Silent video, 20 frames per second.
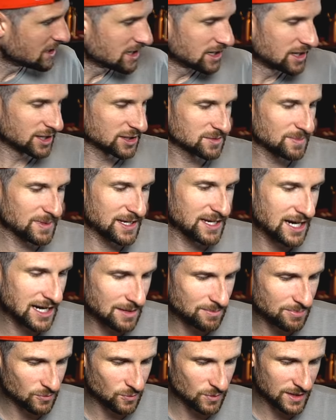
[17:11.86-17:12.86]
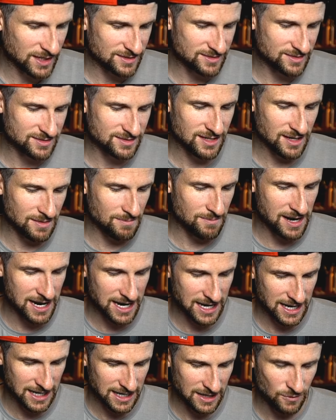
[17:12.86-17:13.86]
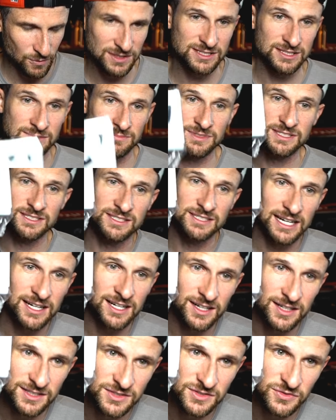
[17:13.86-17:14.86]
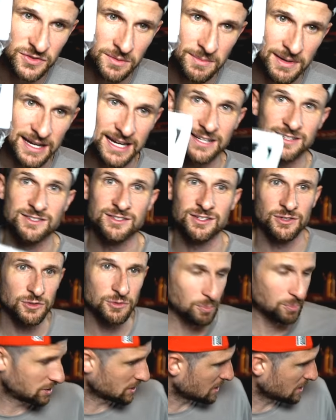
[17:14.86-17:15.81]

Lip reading: hooked me up with some stickers for me to put